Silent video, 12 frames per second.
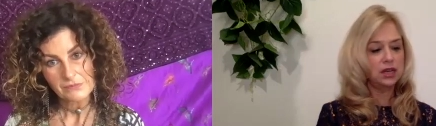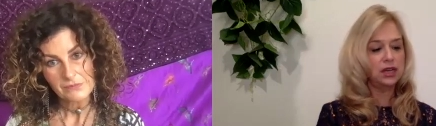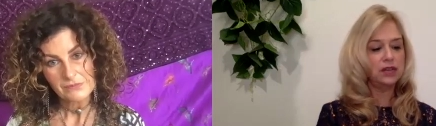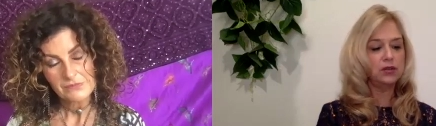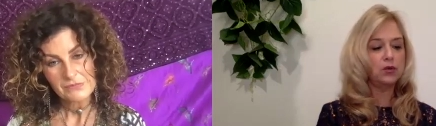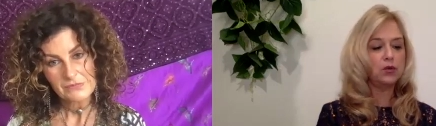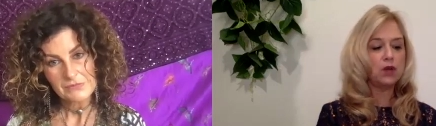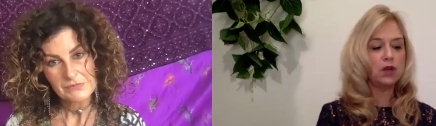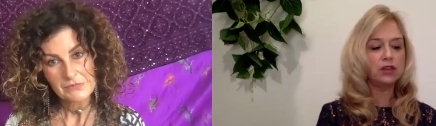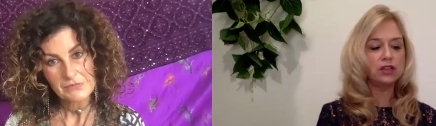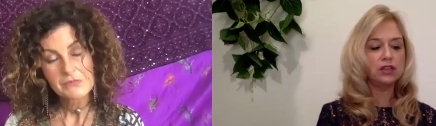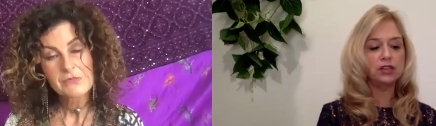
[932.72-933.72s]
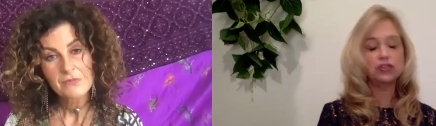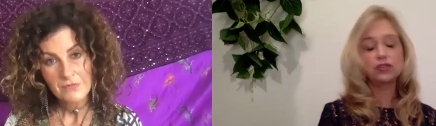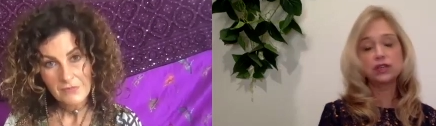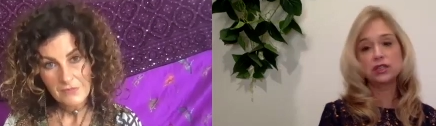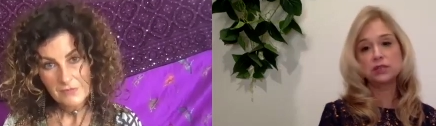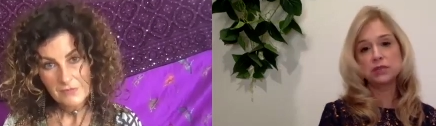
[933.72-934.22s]
Speaker 1: in the Kuan Yin
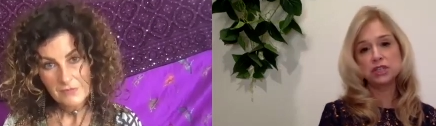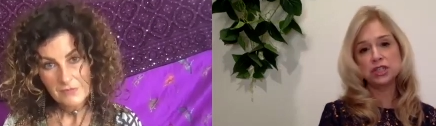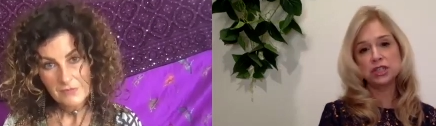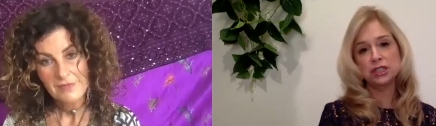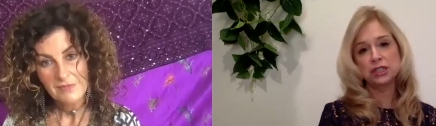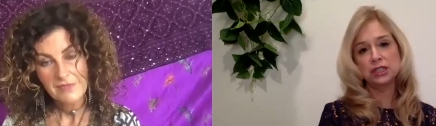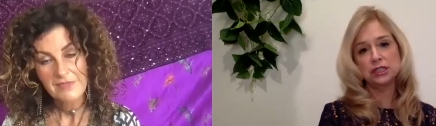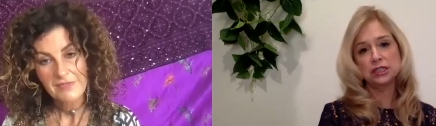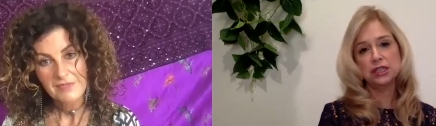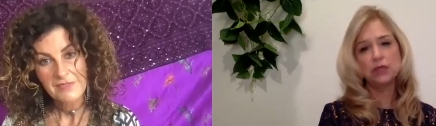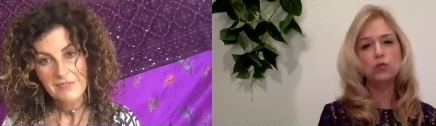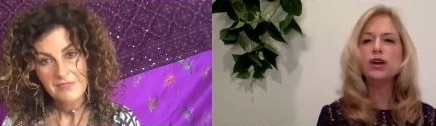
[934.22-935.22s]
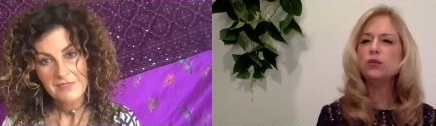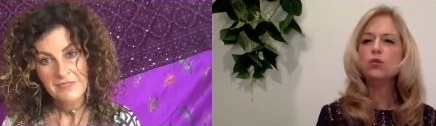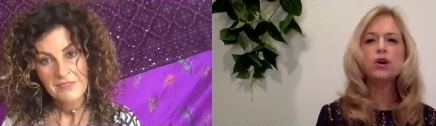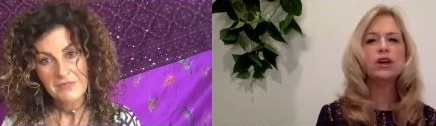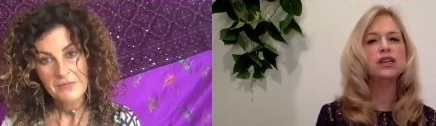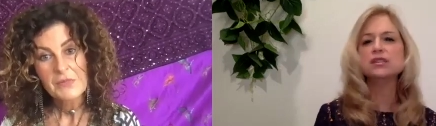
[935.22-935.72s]
transmission? And what,
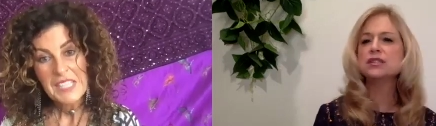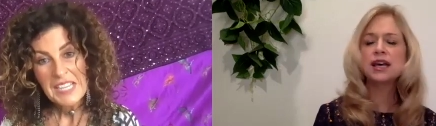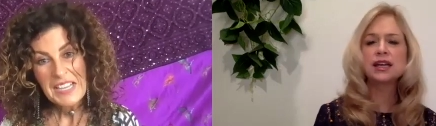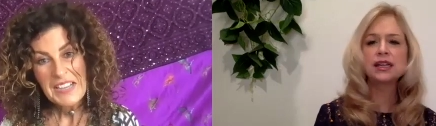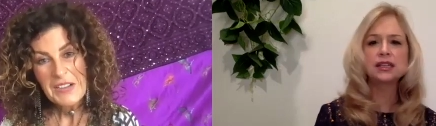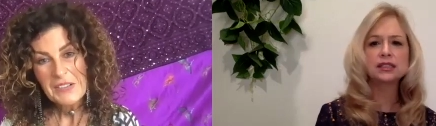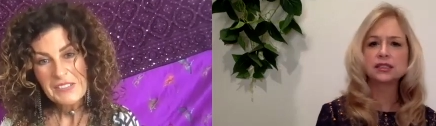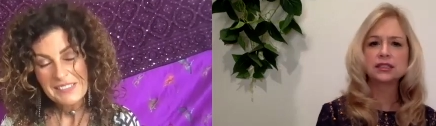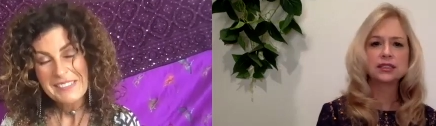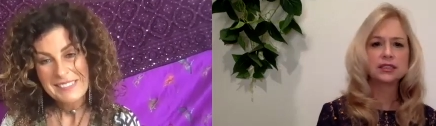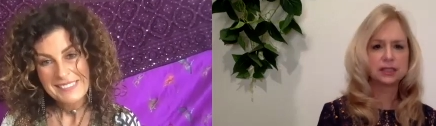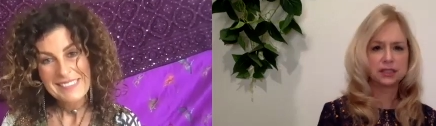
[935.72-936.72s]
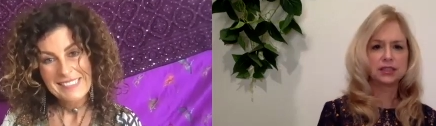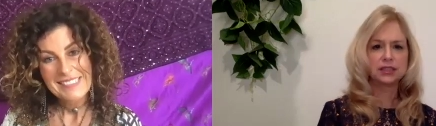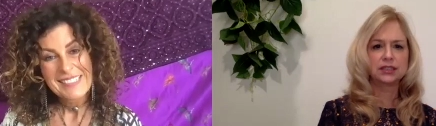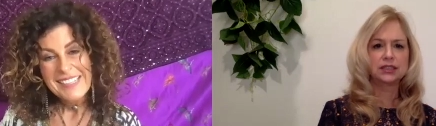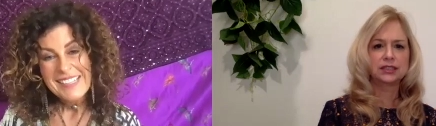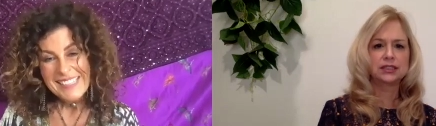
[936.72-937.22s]
what is yeah. that?
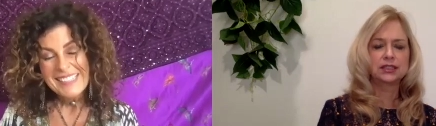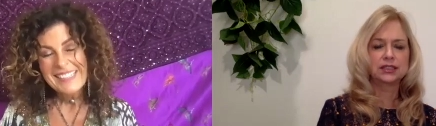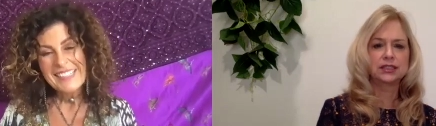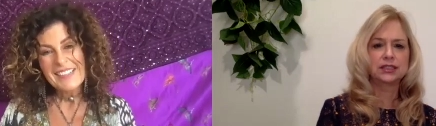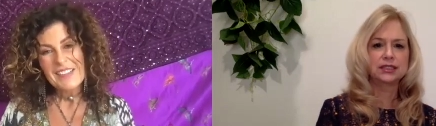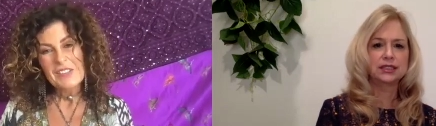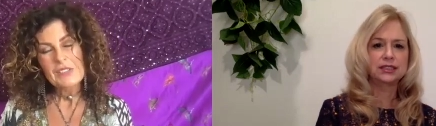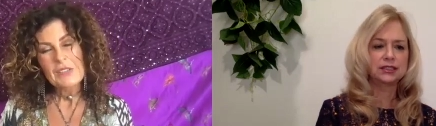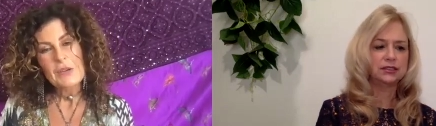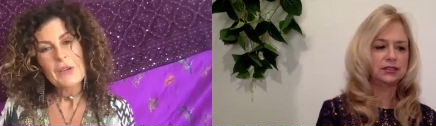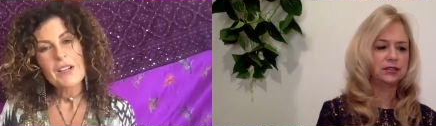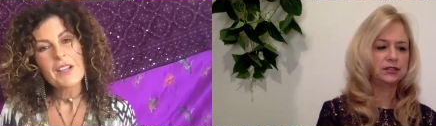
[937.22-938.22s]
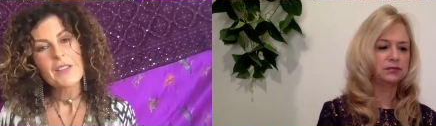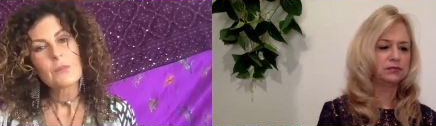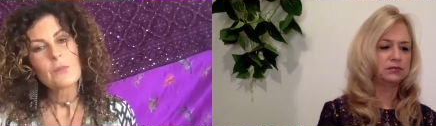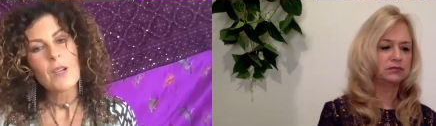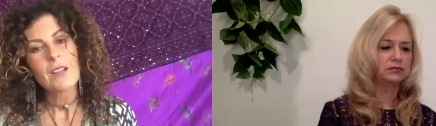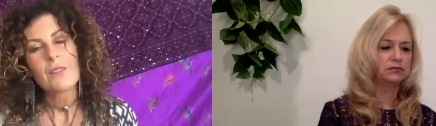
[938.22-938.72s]
Speaker 2: Yeah, so I
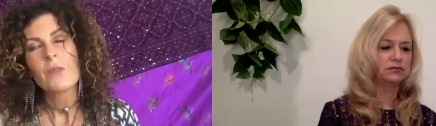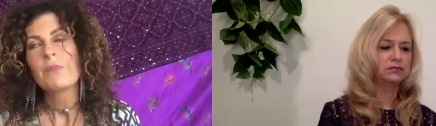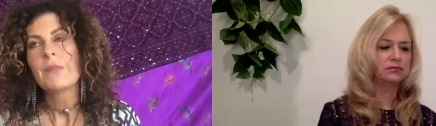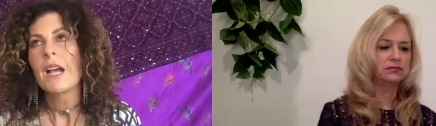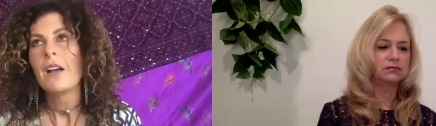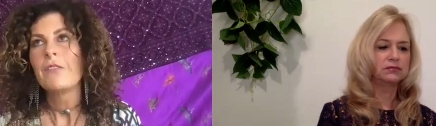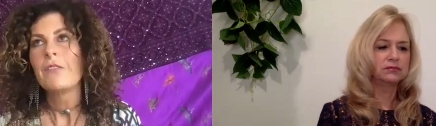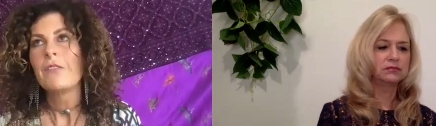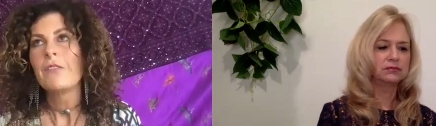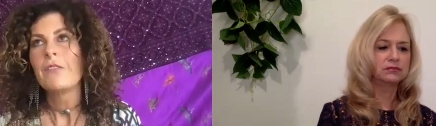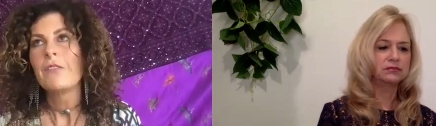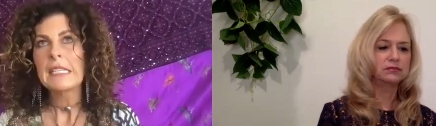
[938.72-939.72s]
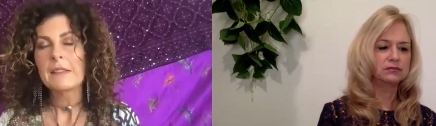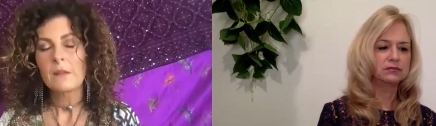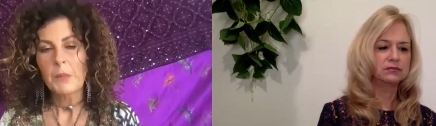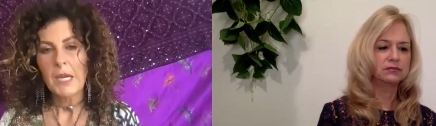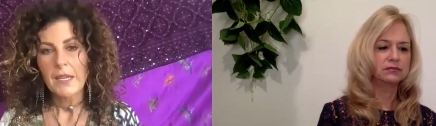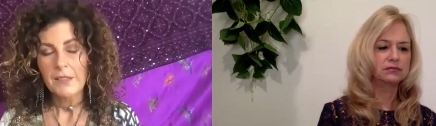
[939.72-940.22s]
I felt really
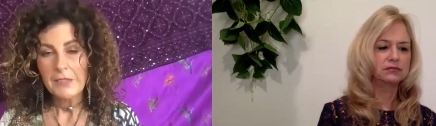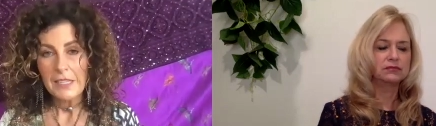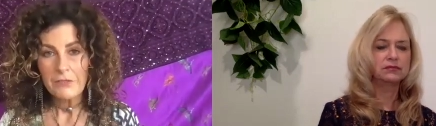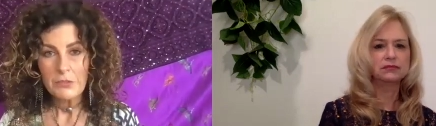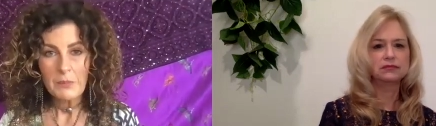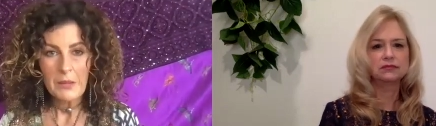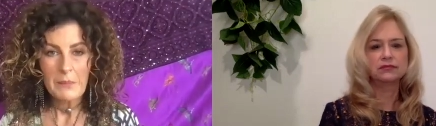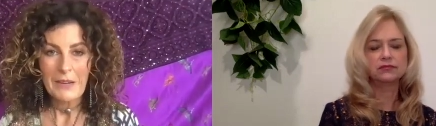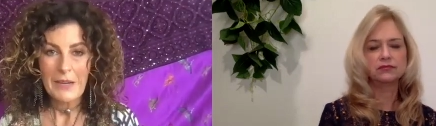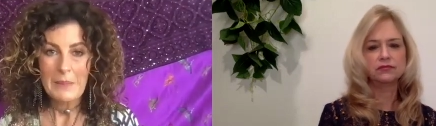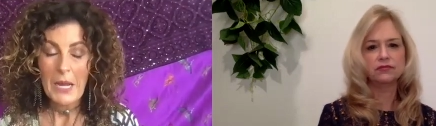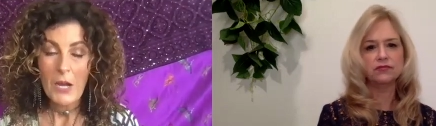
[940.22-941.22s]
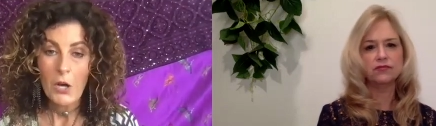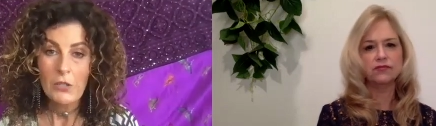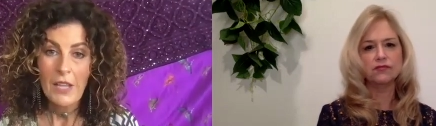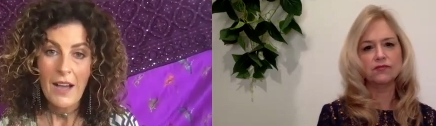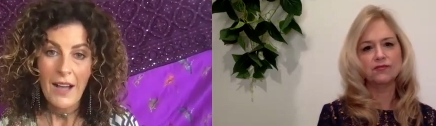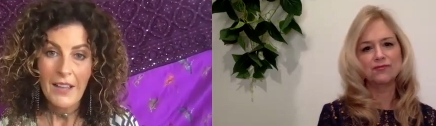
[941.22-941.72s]
inspired. I've loved Mother Mary my whole
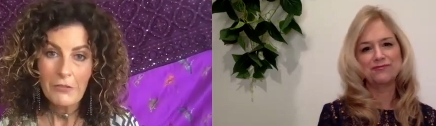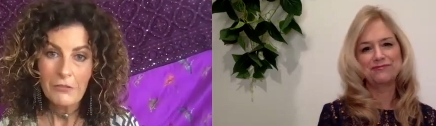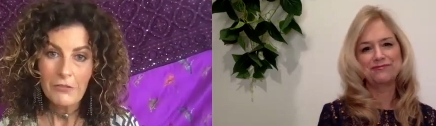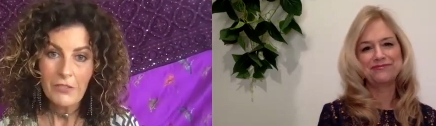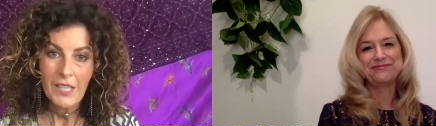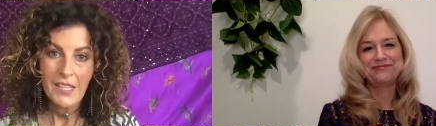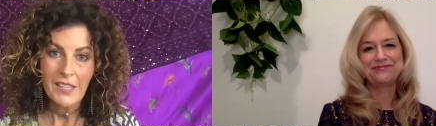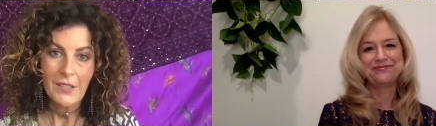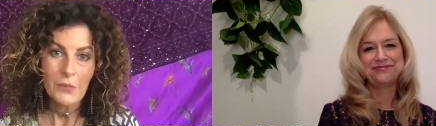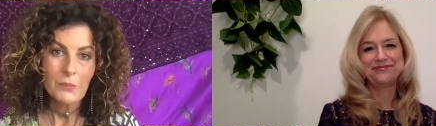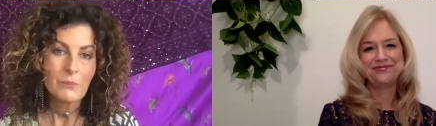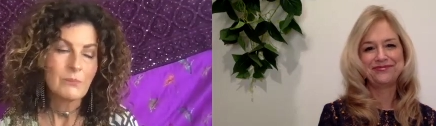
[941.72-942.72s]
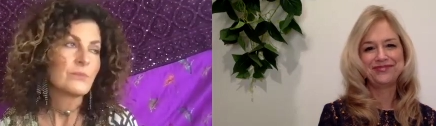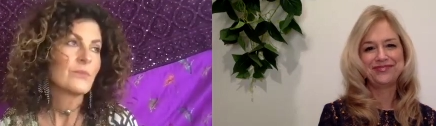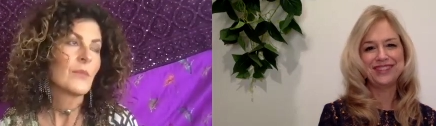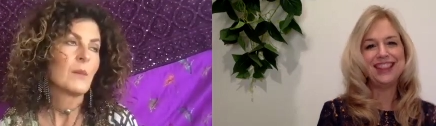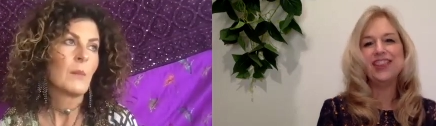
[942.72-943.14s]
life. Um, I